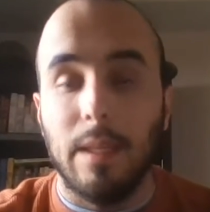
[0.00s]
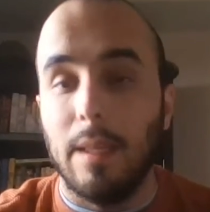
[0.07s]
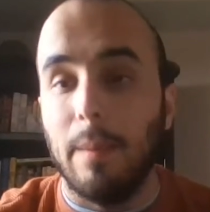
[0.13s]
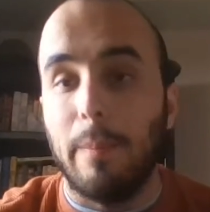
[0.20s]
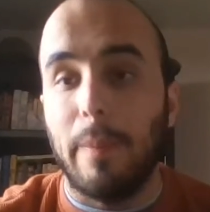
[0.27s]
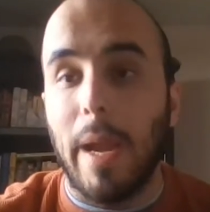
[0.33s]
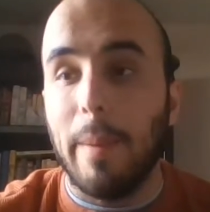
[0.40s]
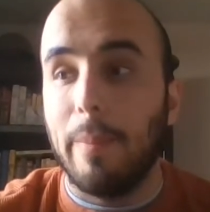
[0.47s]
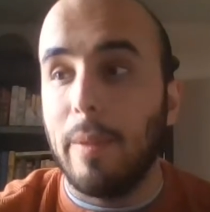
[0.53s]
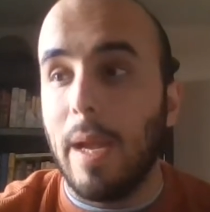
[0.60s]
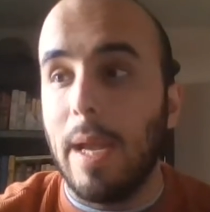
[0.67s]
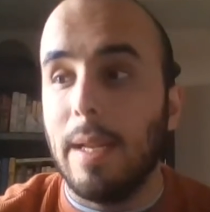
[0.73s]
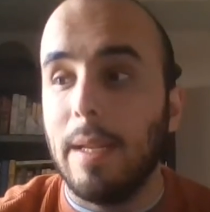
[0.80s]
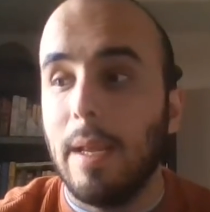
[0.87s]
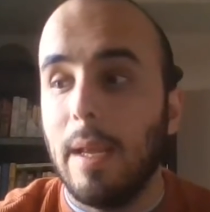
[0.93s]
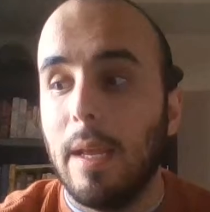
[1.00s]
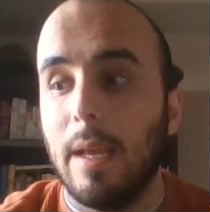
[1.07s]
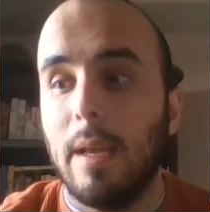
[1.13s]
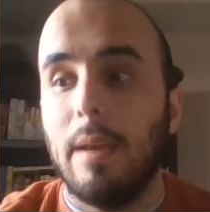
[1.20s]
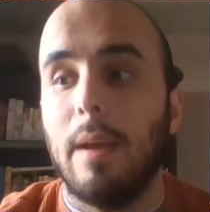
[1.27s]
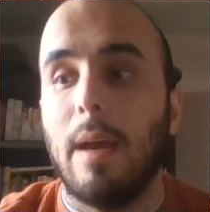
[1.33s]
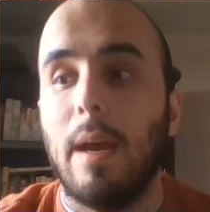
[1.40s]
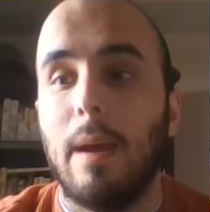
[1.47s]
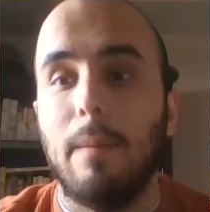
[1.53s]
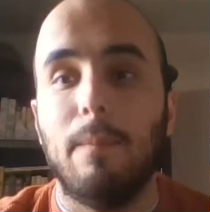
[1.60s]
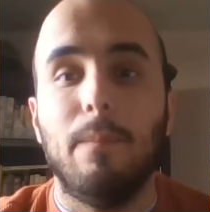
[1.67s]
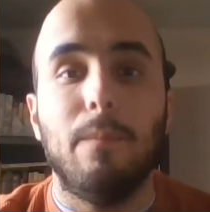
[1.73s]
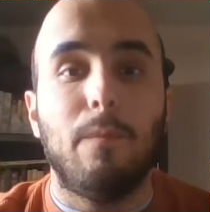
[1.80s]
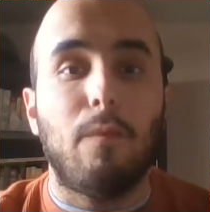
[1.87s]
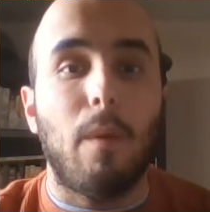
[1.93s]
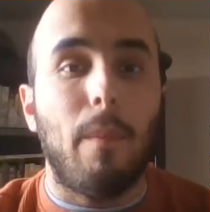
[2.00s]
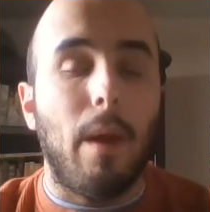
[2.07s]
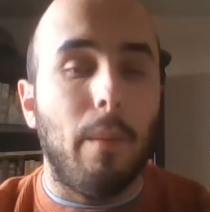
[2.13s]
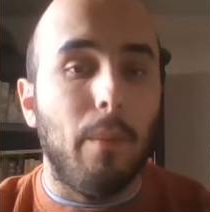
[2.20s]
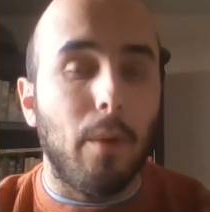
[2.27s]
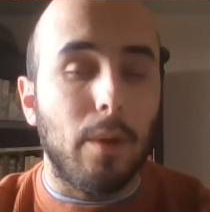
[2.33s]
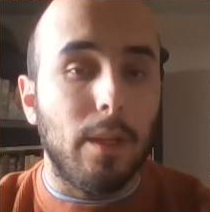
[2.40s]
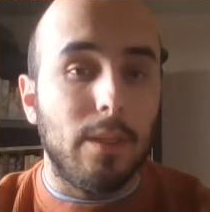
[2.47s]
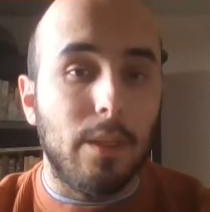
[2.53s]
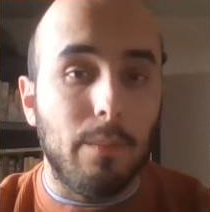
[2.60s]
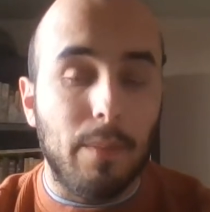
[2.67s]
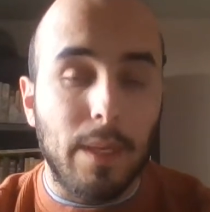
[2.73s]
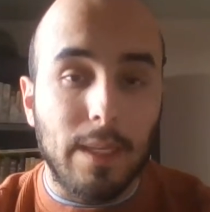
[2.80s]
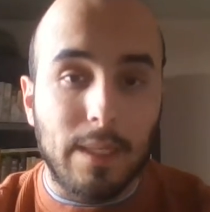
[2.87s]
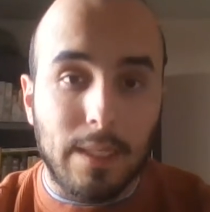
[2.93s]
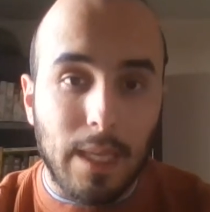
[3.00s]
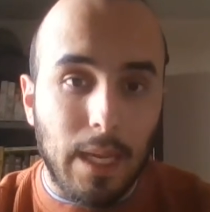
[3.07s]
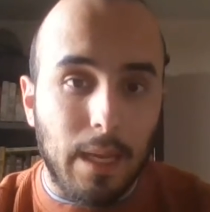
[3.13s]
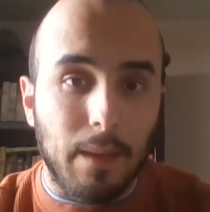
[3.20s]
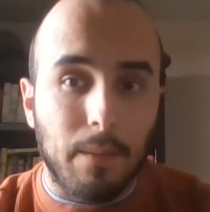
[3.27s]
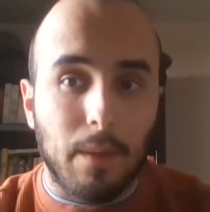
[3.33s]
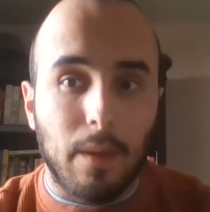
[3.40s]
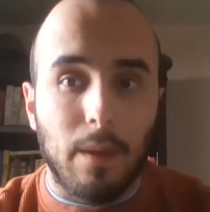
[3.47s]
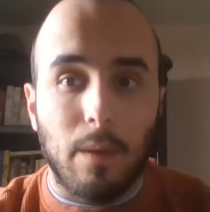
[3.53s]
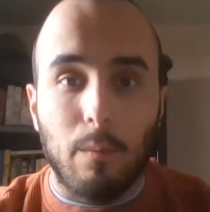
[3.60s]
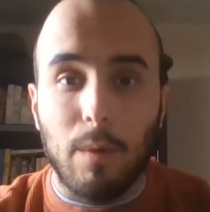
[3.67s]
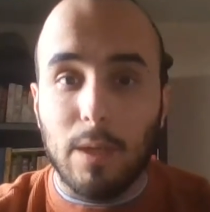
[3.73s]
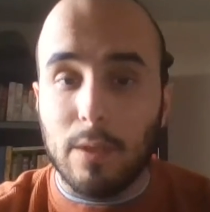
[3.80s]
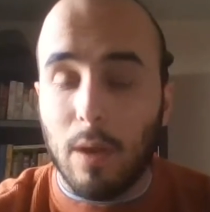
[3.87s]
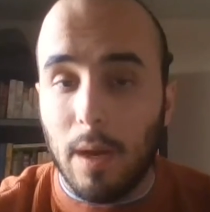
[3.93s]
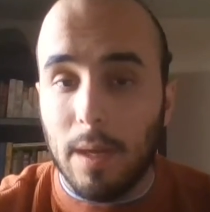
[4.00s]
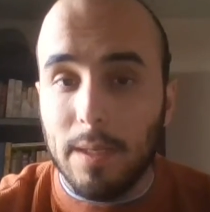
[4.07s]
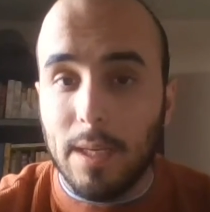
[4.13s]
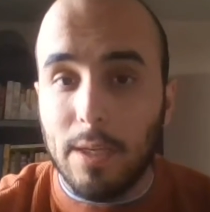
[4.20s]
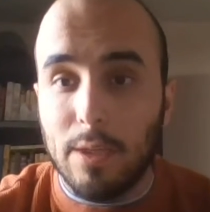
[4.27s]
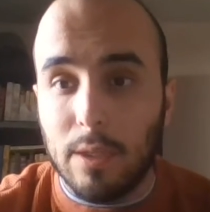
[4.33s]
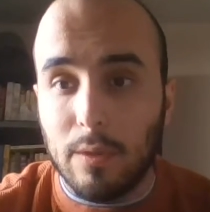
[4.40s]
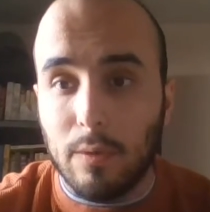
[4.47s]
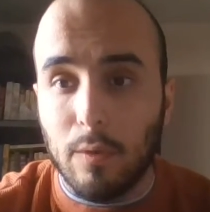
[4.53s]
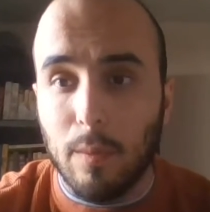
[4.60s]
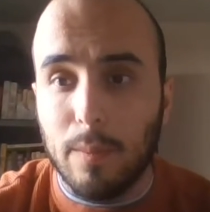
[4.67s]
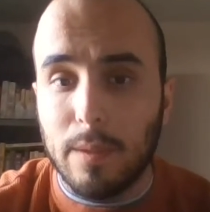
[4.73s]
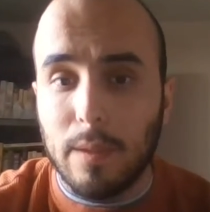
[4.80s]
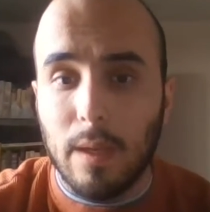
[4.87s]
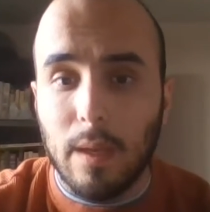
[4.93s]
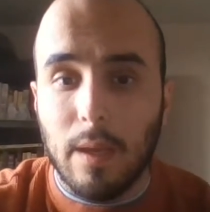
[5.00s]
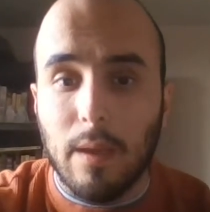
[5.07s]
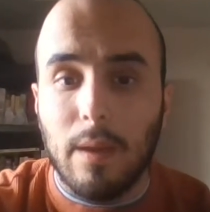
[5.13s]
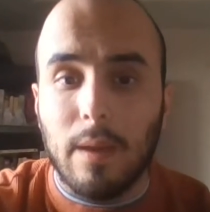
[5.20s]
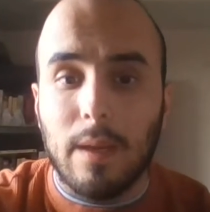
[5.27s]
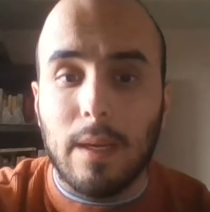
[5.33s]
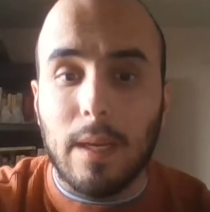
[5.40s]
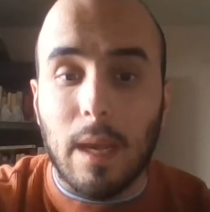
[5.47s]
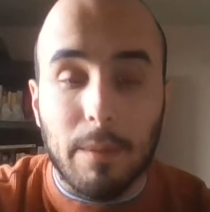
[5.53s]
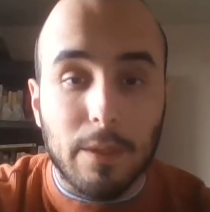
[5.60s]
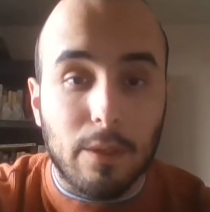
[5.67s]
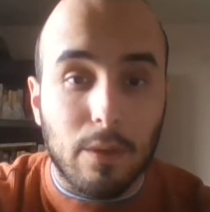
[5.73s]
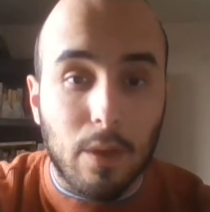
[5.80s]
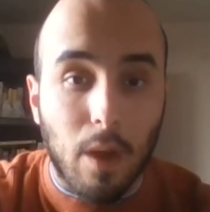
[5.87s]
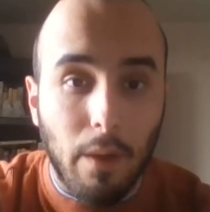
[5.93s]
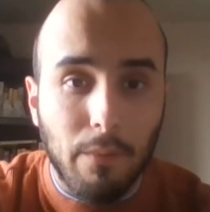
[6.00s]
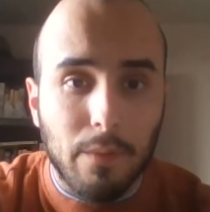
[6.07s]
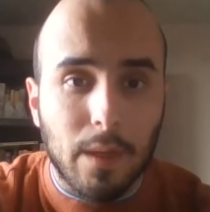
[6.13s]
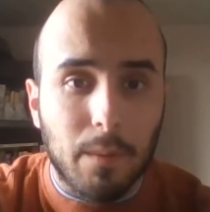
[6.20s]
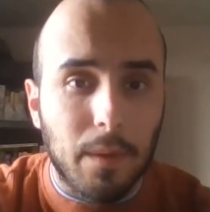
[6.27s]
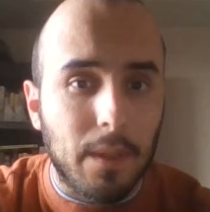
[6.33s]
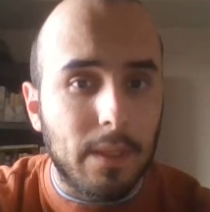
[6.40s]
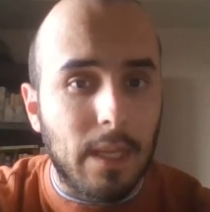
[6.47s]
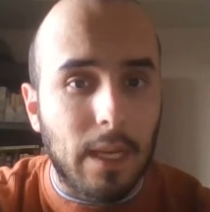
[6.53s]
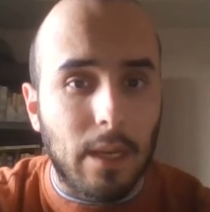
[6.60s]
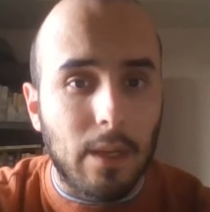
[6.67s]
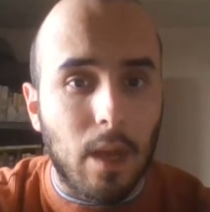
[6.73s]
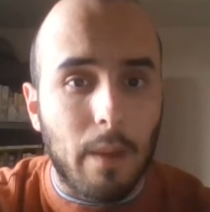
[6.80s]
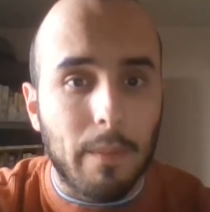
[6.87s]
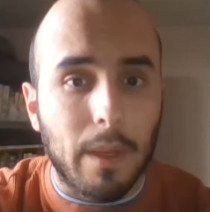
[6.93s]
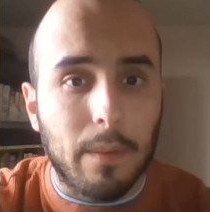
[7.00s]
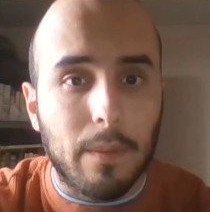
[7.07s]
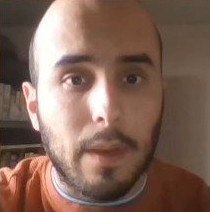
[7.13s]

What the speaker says: pipeline from Alberta to BC, we saw Indigenous groups come into conflict with this economic